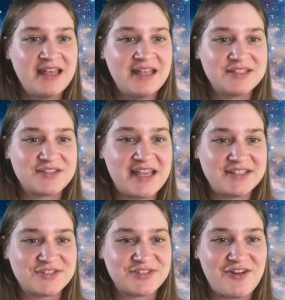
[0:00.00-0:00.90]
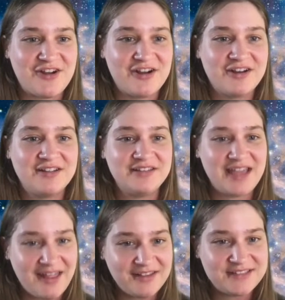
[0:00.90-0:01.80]
So the answers are,
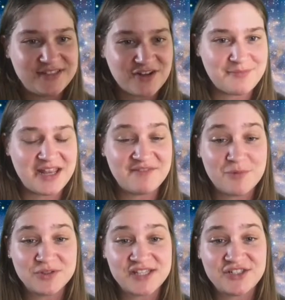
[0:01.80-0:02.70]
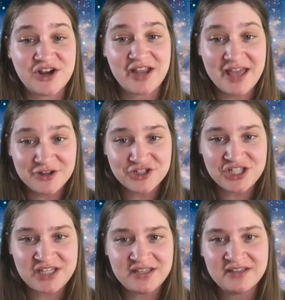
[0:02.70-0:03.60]
galaxies are made of mostly dark
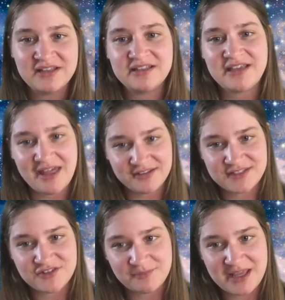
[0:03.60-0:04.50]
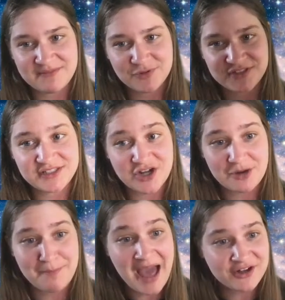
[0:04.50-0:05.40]
energy, galaxies are made of mostly dark
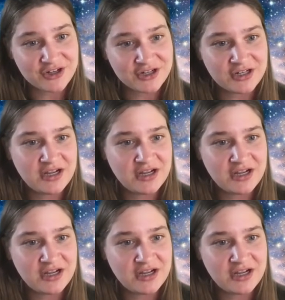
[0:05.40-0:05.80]
matter,